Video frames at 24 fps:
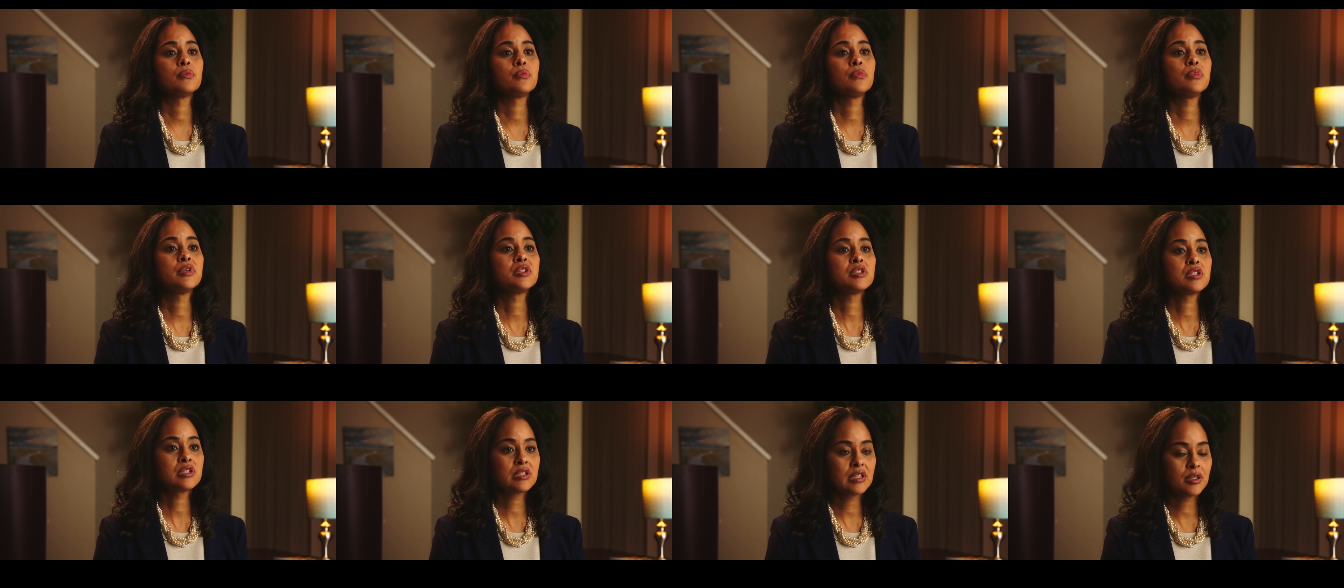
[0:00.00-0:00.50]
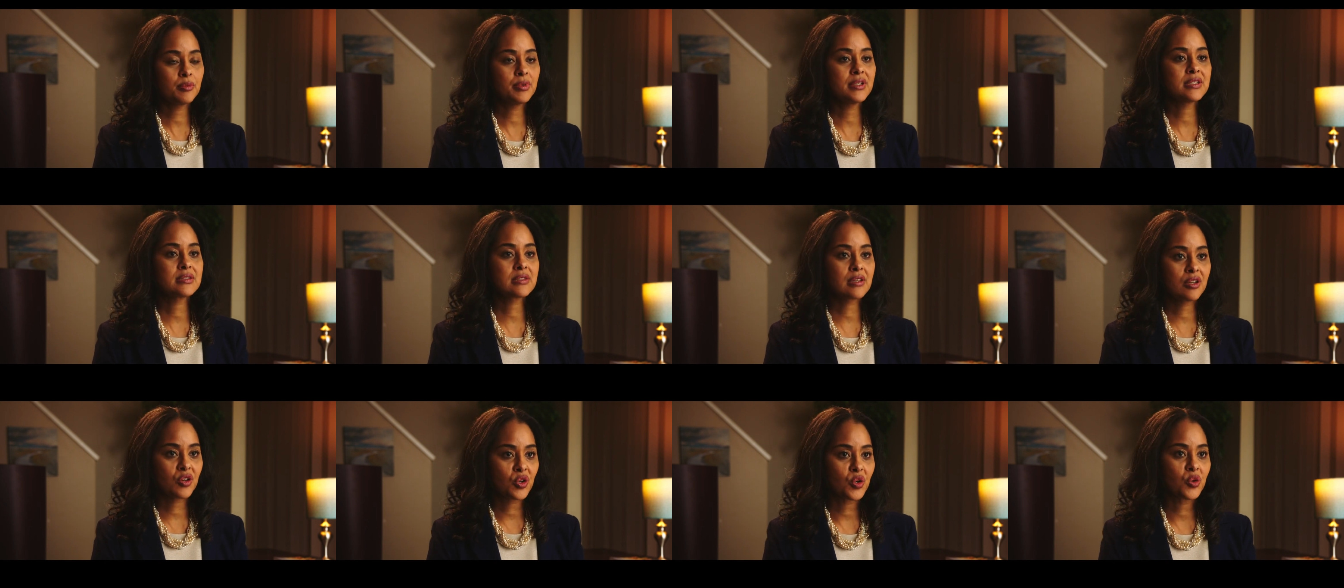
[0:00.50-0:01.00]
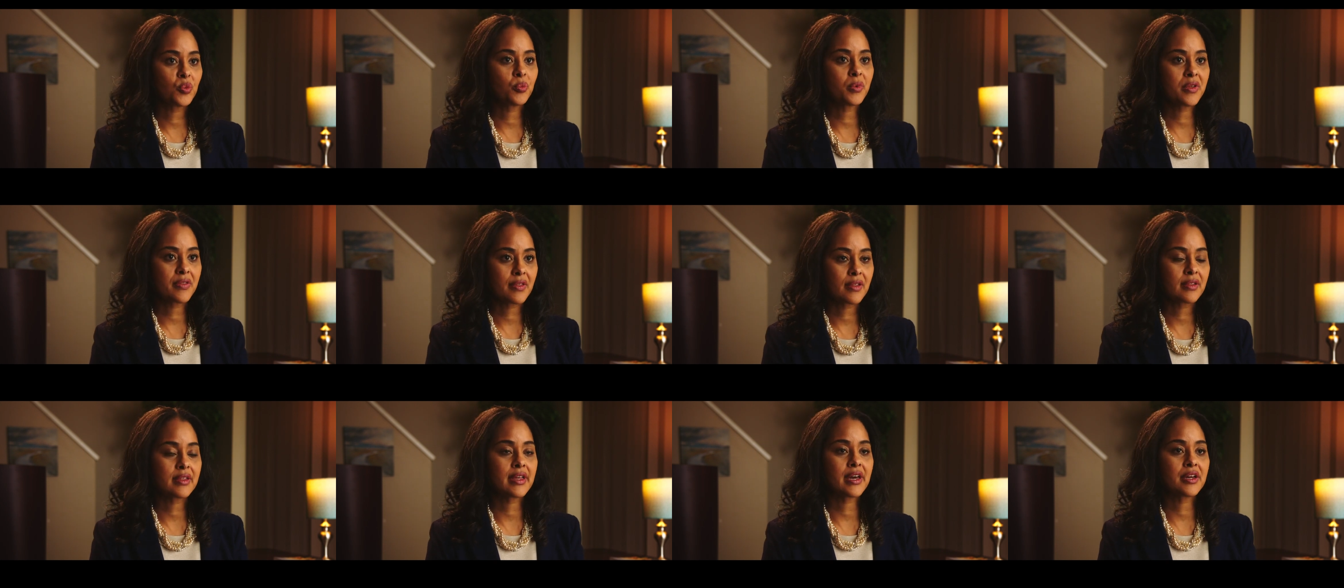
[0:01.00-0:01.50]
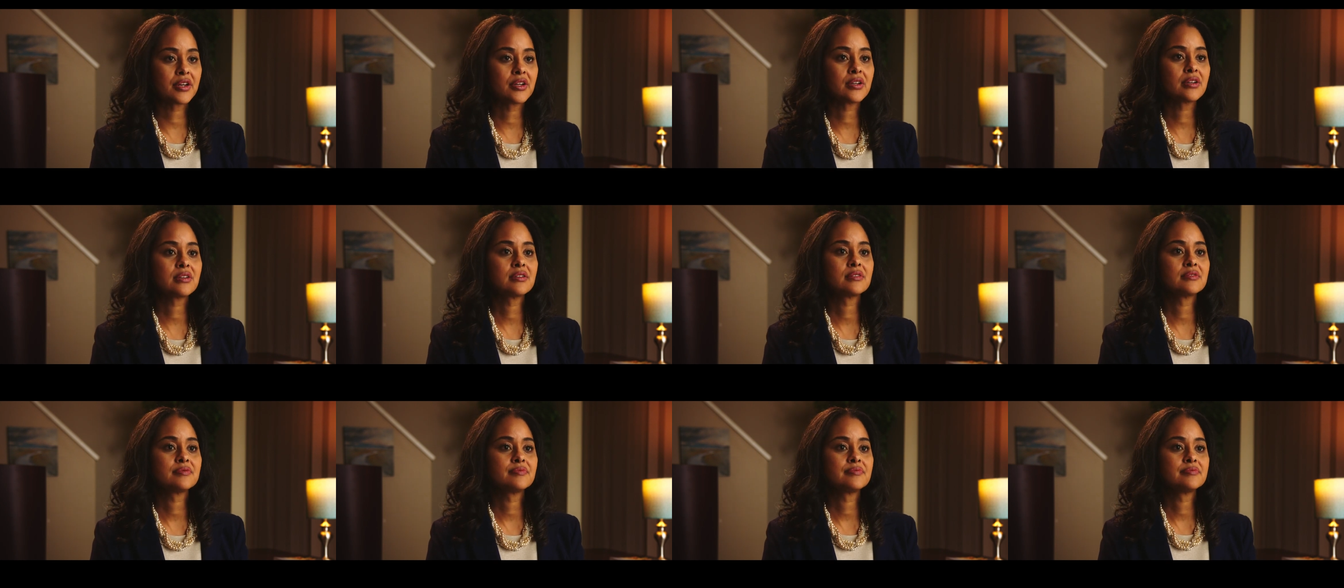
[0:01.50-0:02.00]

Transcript: would she be sent home with a letter?